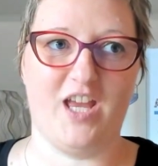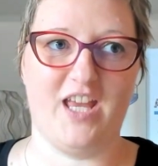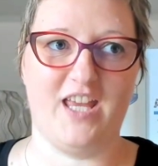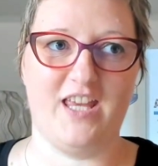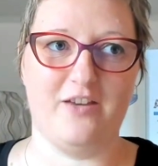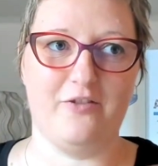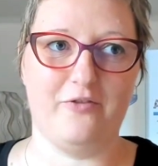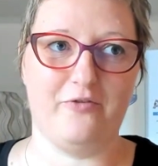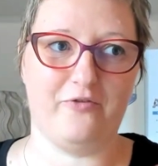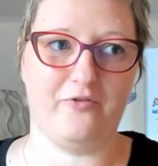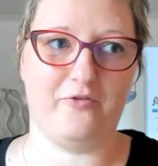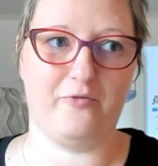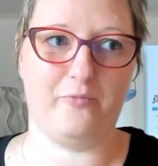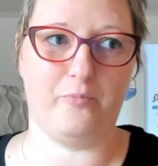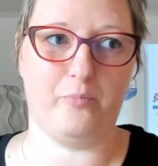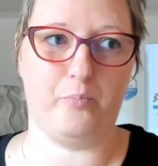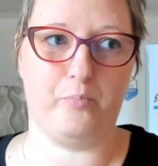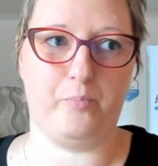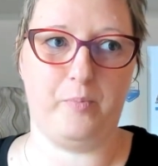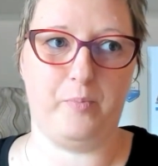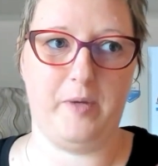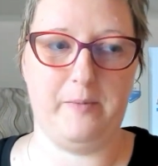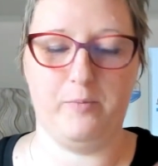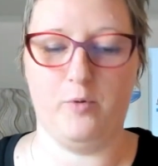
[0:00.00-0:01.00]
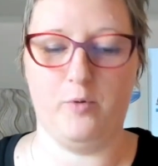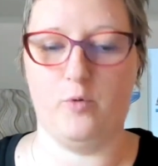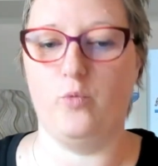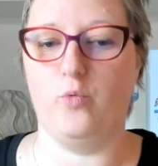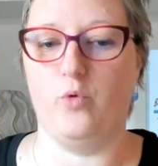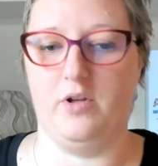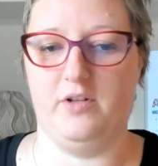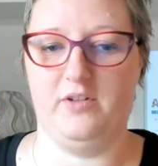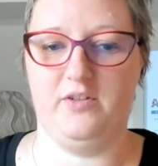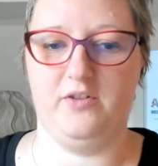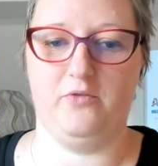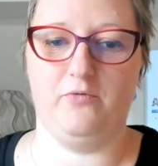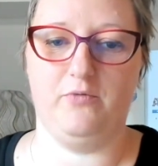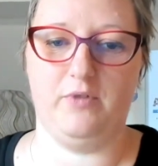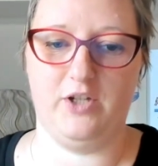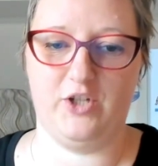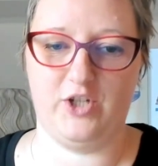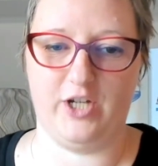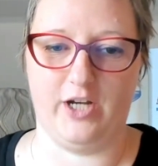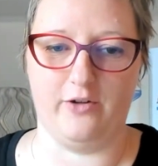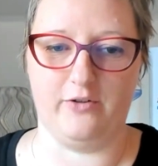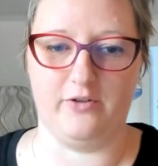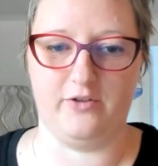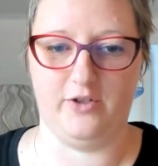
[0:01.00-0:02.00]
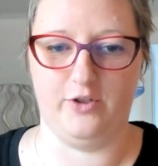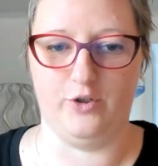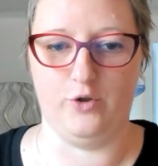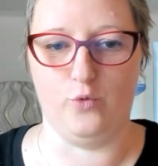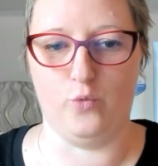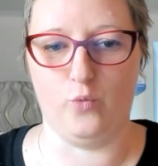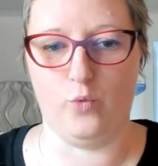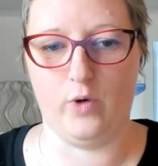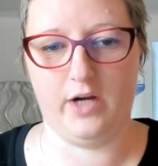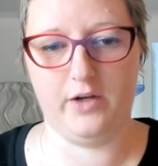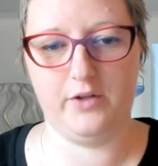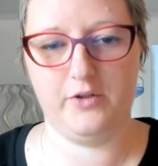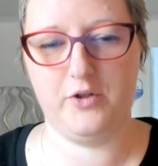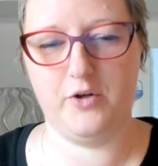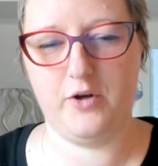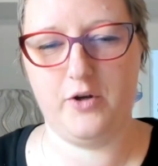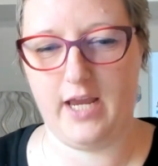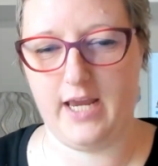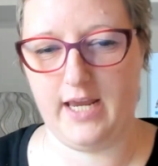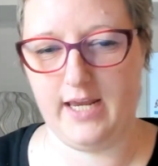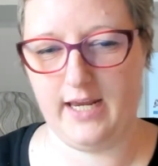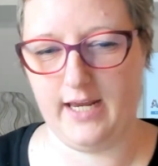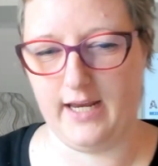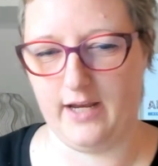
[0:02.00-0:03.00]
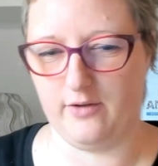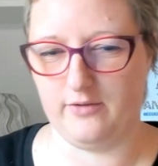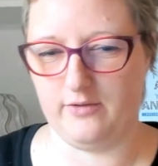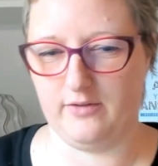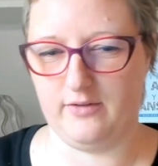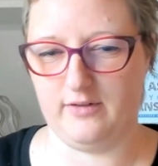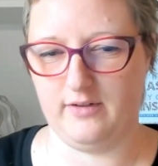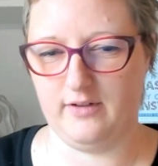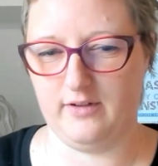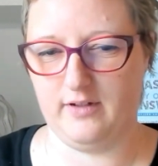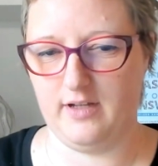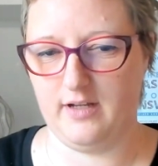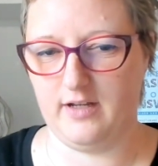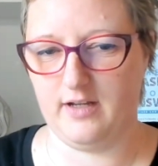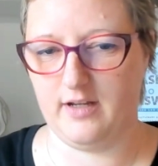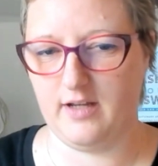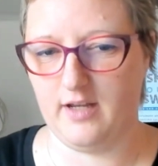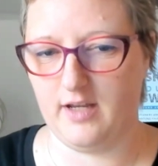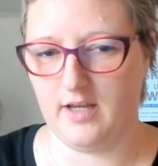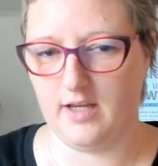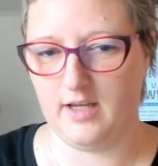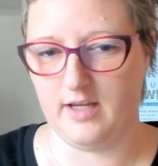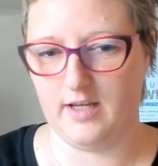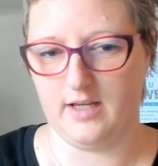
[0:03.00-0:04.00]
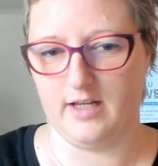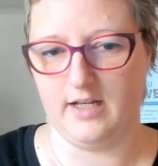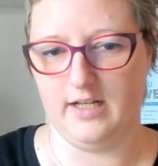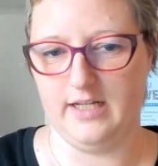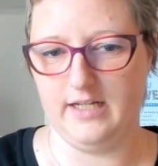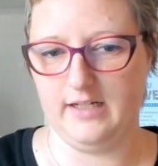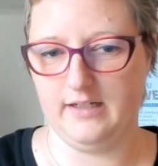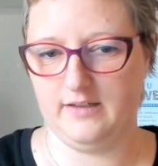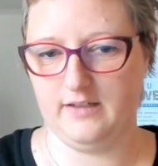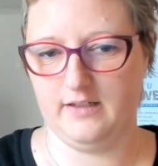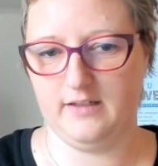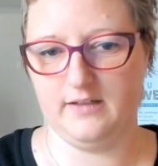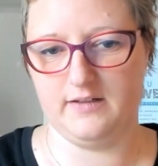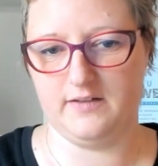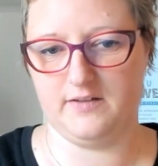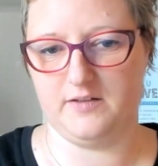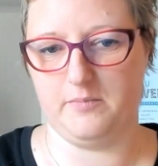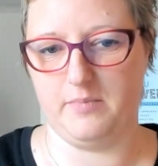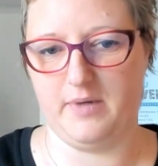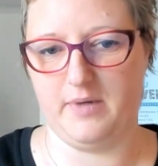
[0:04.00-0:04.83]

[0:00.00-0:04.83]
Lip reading: If people want to reach out to you, where do you hang out? LinkedIn is the